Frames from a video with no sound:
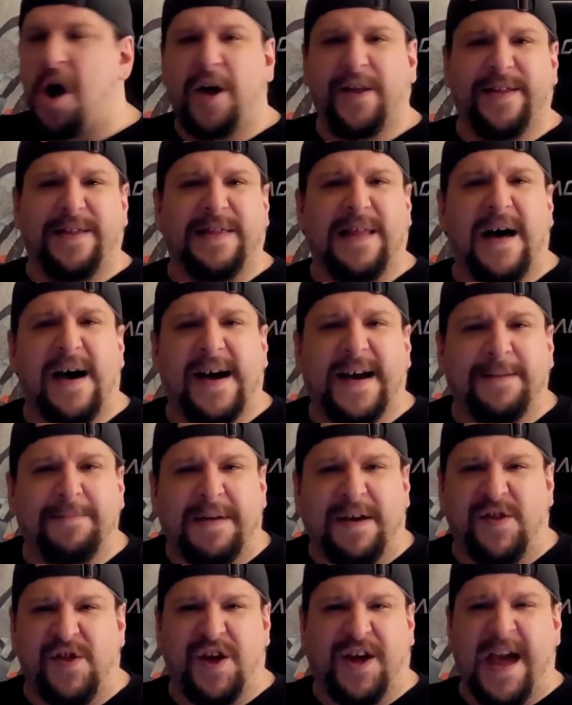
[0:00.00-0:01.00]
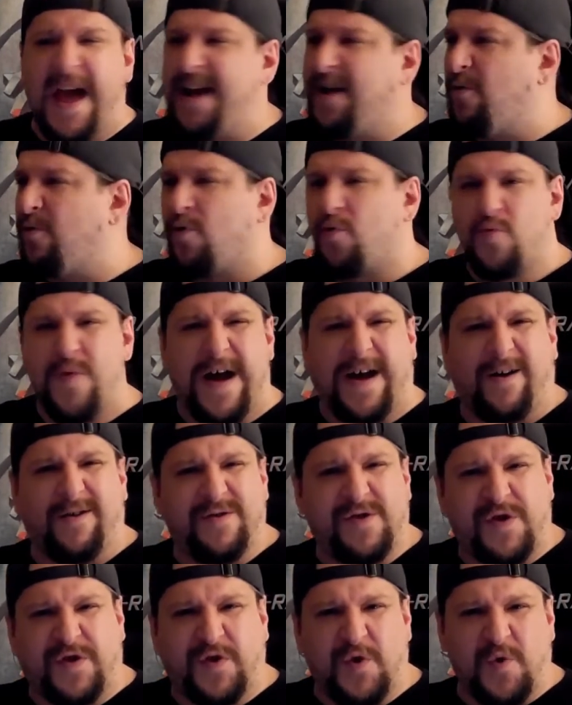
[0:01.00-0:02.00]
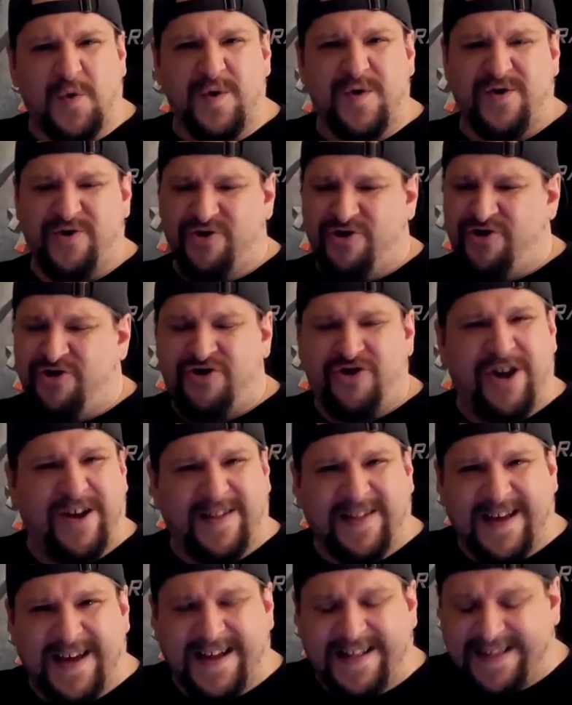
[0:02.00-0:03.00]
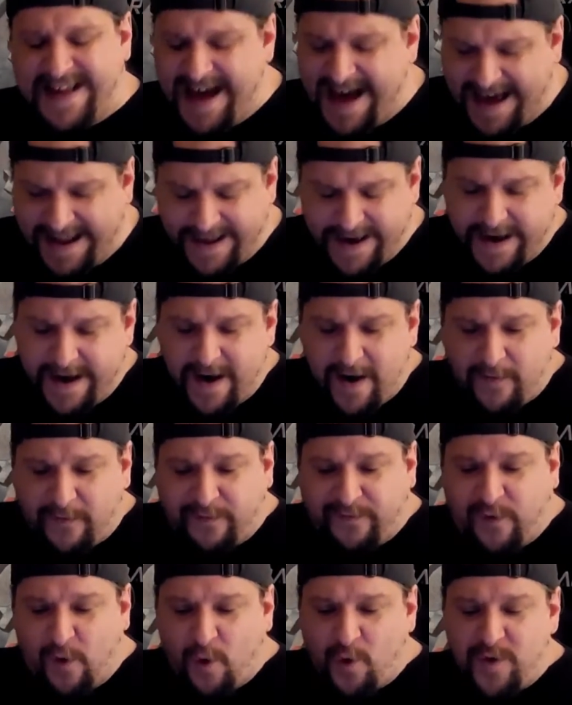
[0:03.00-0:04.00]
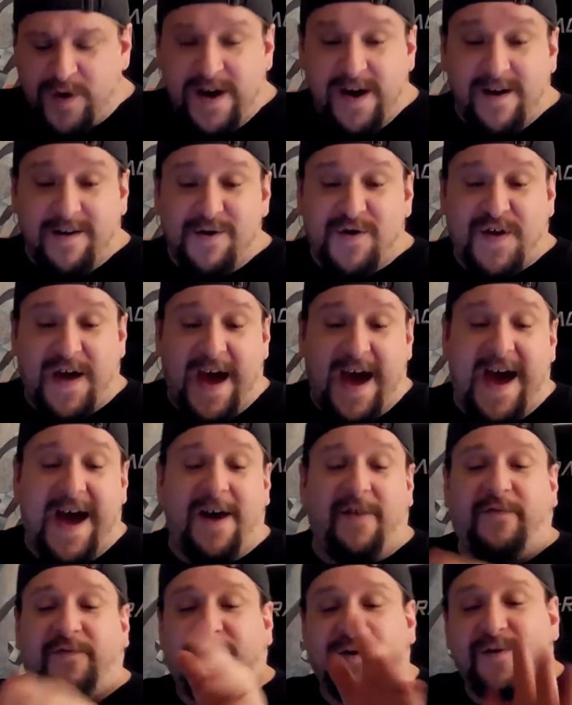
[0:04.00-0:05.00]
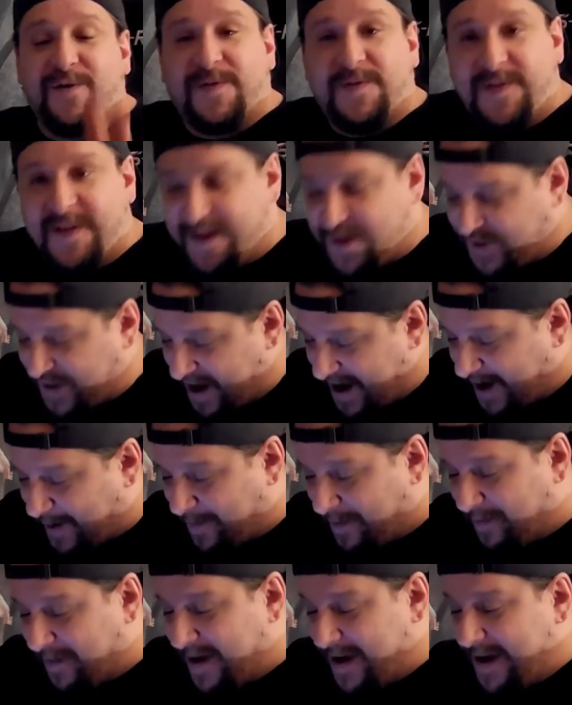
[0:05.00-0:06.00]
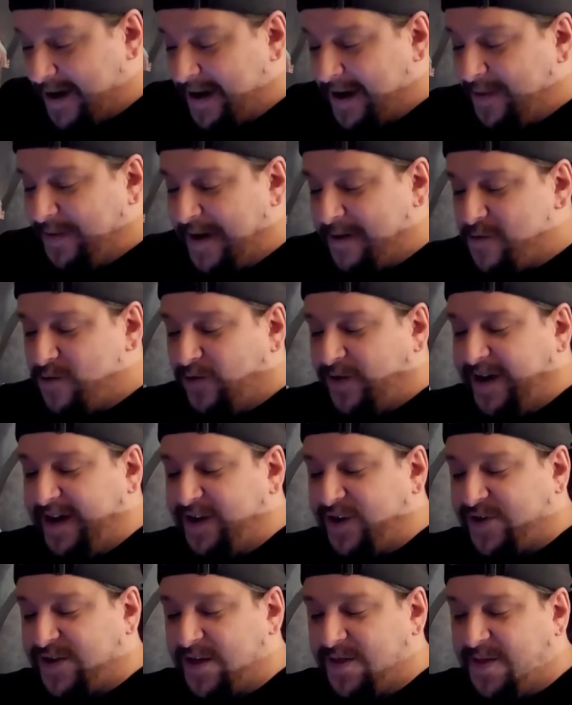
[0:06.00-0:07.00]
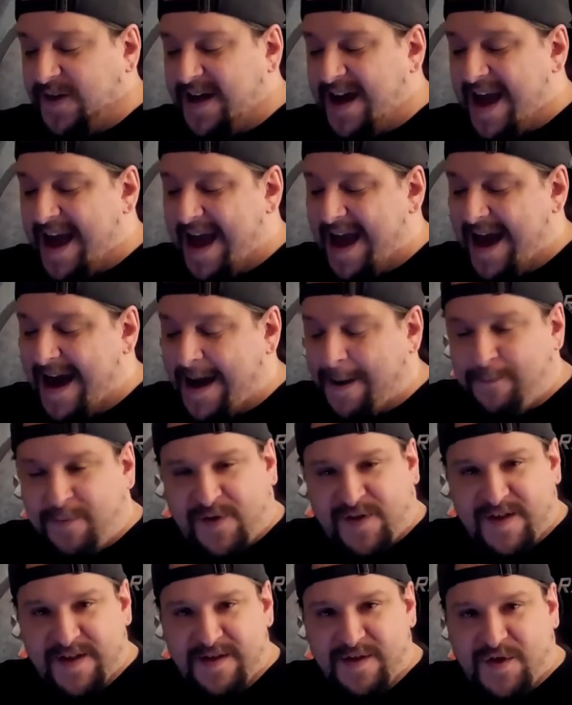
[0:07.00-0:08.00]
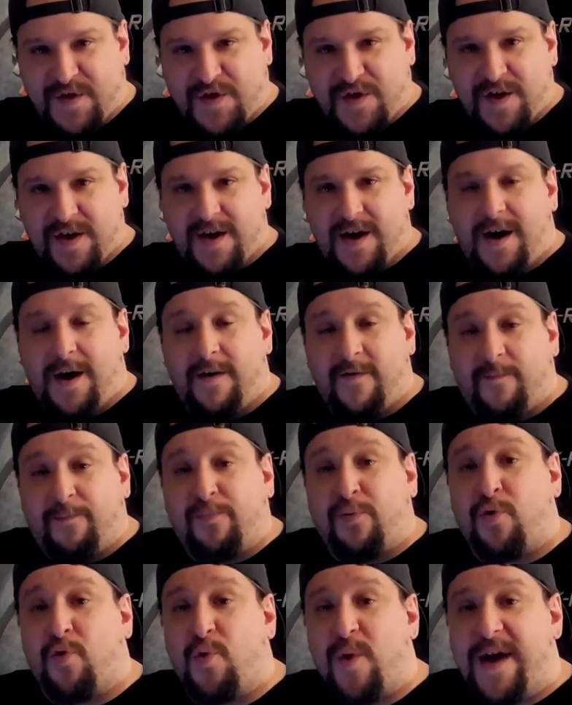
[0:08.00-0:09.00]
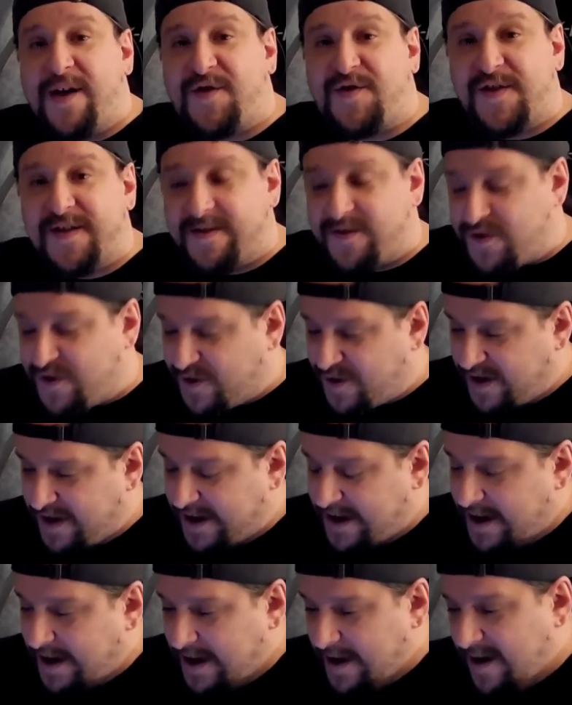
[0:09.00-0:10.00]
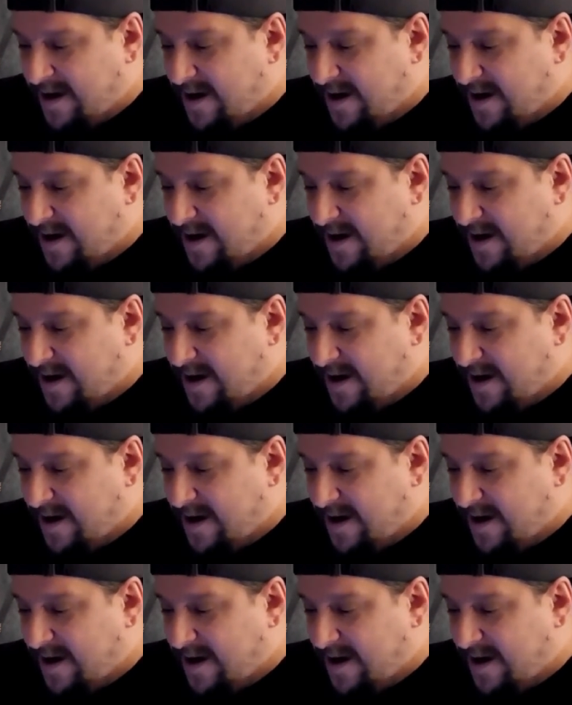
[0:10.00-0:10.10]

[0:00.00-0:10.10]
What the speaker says: online because you can't go to record stores and shit like that, 4 years after this album, they released The Absence of Presence.